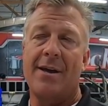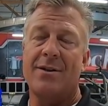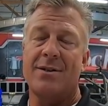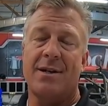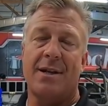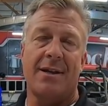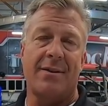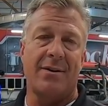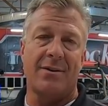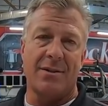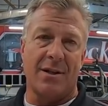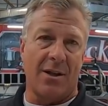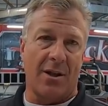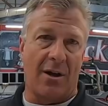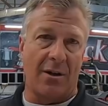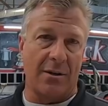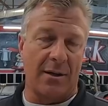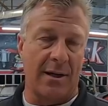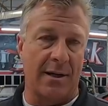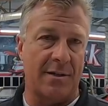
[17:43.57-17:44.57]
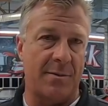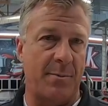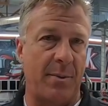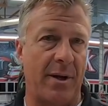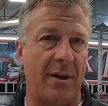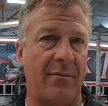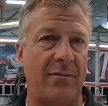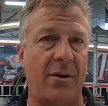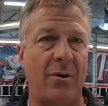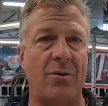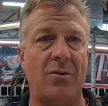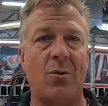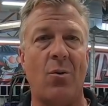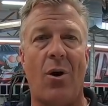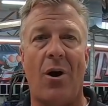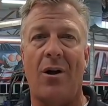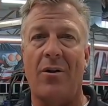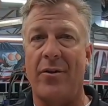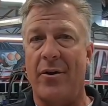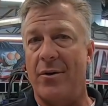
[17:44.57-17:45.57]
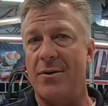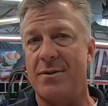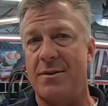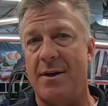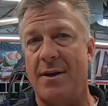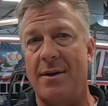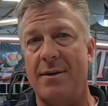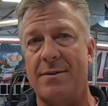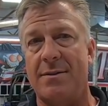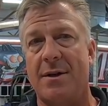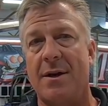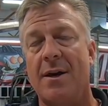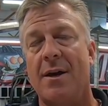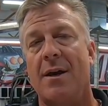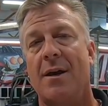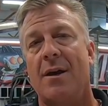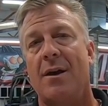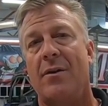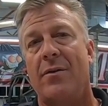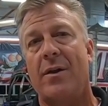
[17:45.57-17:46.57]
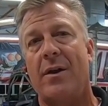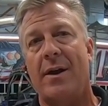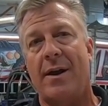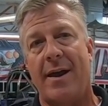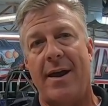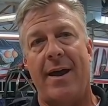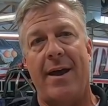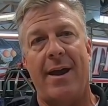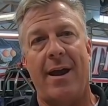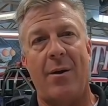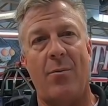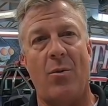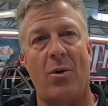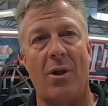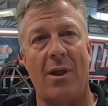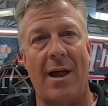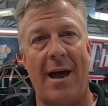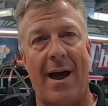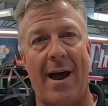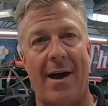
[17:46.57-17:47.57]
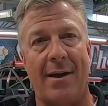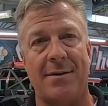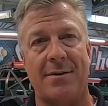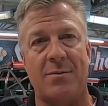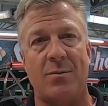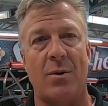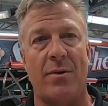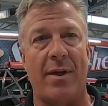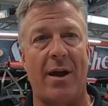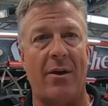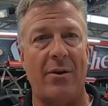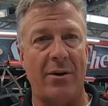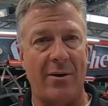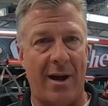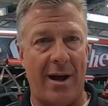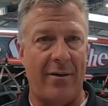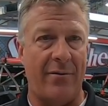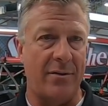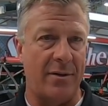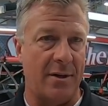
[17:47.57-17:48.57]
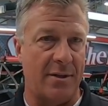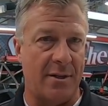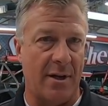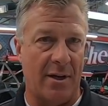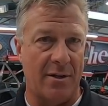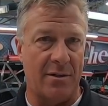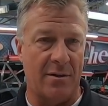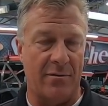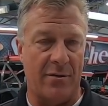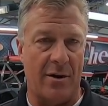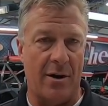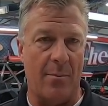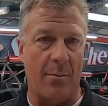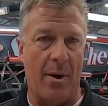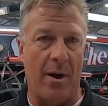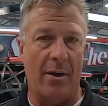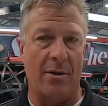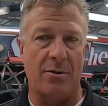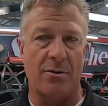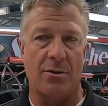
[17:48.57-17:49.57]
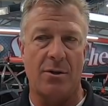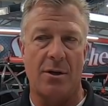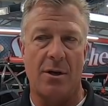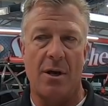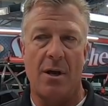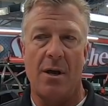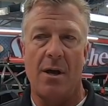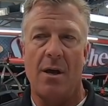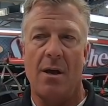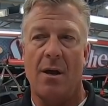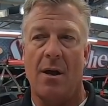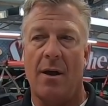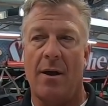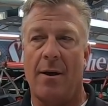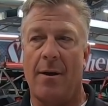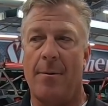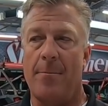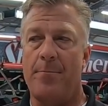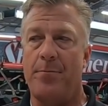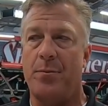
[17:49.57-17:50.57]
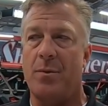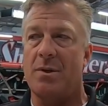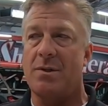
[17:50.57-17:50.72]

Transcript: There's a, there's a long list, but if you do all those things, then a Can-Am will last without you having to touch it very much. Um,